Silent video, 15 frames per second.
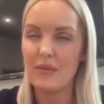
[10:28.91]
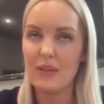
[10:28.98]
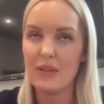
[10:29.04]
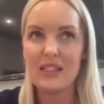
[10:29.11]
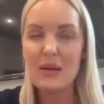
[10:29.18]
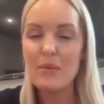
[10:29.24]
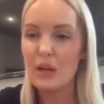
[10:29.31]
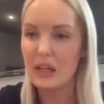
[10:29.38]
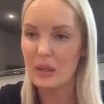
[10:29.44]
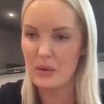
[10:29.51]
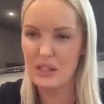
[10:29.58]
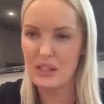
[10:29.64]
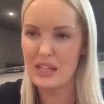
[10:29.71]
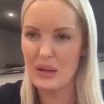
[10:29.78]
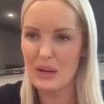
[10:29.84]
it seemed like it was
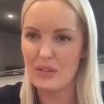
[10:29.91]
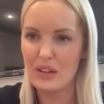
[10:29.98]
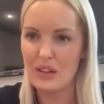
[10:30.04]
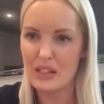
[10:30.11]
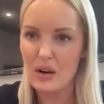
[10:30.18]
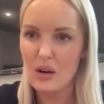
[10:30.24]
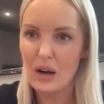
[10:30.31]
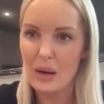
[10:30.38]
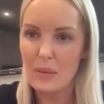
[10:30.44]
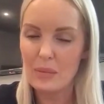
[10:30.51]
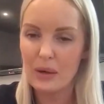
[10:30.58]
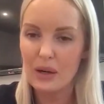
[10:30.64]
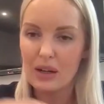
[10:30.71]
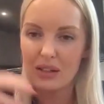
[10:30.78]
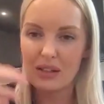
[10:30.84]
in depth at the time,
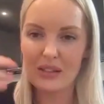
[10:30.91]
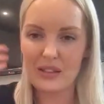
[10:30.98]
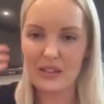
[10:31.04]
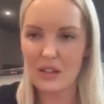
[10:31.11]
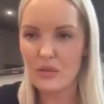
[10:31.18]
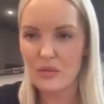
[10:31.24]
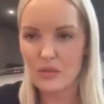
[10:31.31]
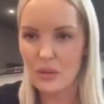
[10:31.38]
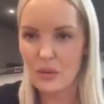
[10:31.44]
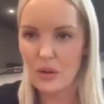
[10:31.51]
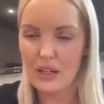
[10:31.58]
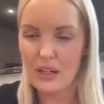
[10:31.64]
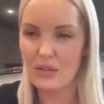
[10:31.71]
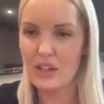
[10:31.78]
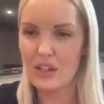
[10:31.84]
but I don't feel
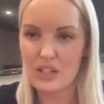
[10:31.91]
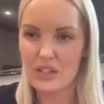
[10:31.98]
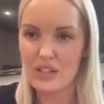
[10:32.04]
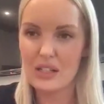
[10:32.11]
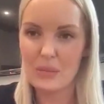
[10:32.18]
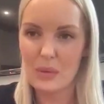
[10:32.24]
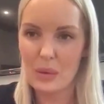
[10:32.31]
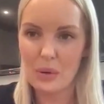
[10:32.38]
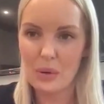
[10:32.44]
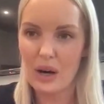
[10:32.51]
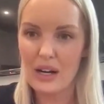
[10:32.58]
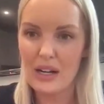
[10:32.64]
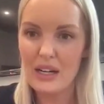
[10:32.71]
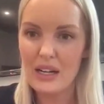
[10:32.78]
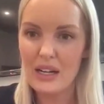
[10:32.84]
like it registered in my
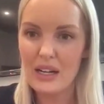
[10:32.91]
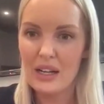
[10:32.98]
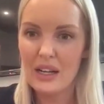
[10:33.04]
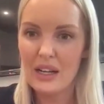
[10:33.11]
brain.